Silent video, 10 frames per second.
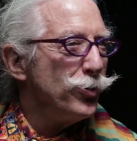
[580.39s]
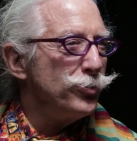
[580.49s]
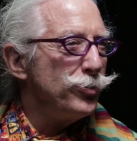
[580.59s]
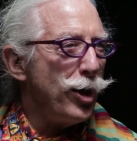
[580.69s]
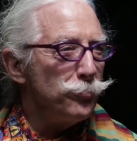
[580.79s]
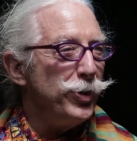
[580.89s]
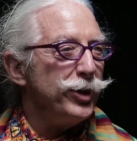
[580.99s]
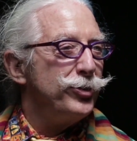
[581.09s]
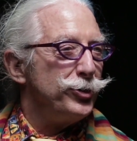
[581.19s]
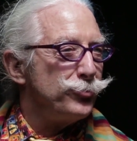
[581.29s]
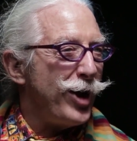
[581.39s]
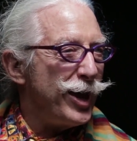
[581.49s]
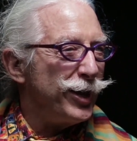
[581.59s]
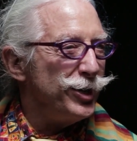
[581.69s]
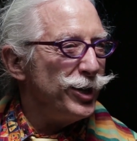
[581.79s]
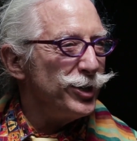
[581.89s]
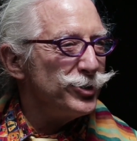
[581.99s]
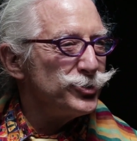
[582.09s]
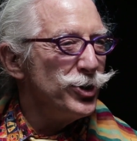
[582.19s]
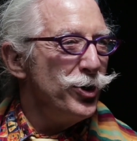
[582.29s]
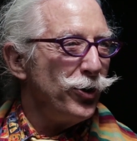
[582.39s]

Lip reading: or how big the dragon is,